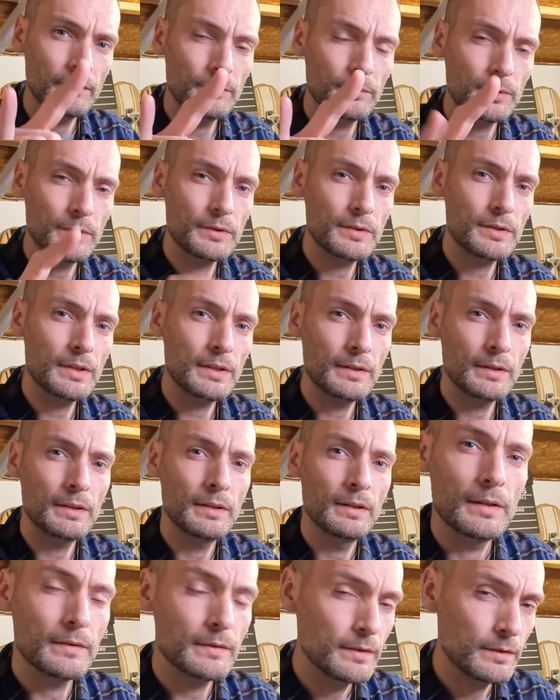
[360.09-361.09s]
for watching.
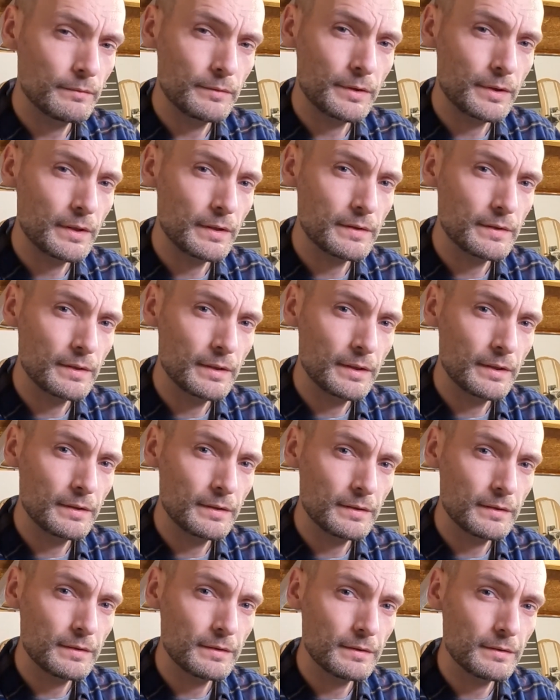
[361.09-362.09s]
It's not rocket
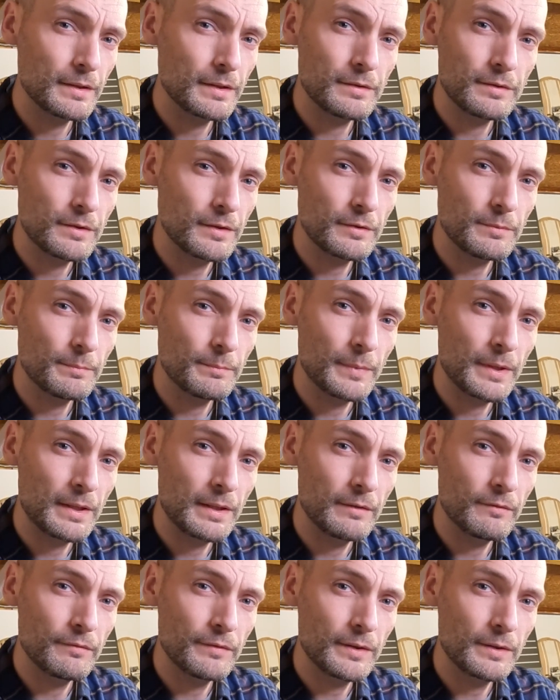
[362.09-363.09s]
science, it's just
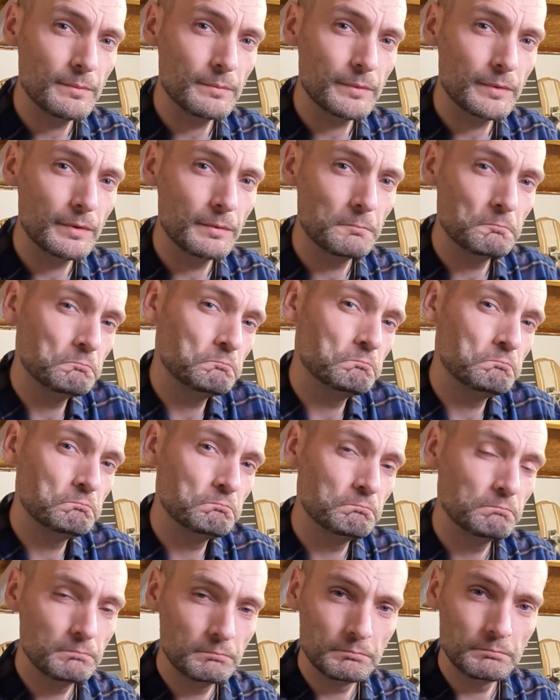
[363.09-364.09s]
making films.
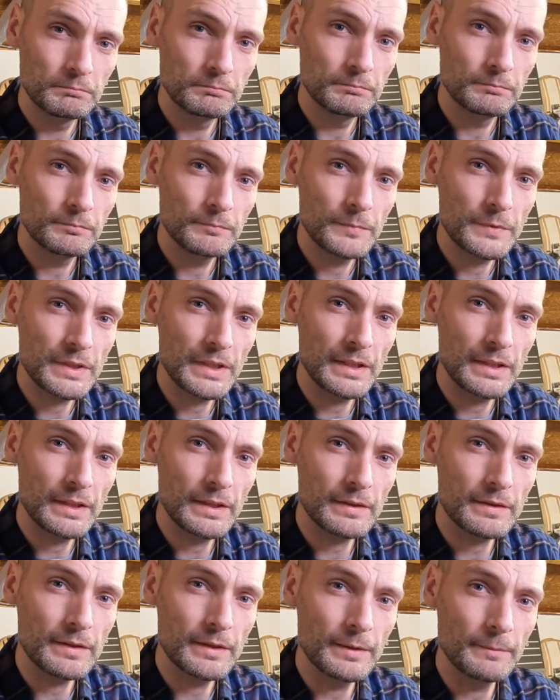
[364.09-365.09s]
See you
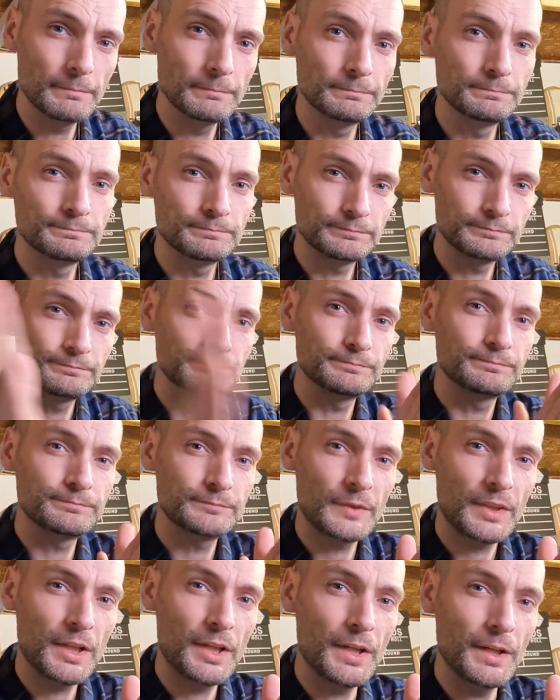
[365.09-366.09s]
next time.
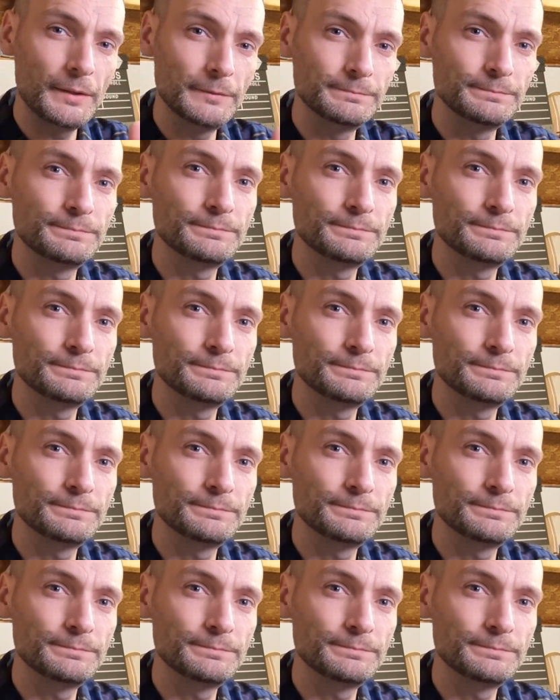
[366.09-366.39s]
Cut.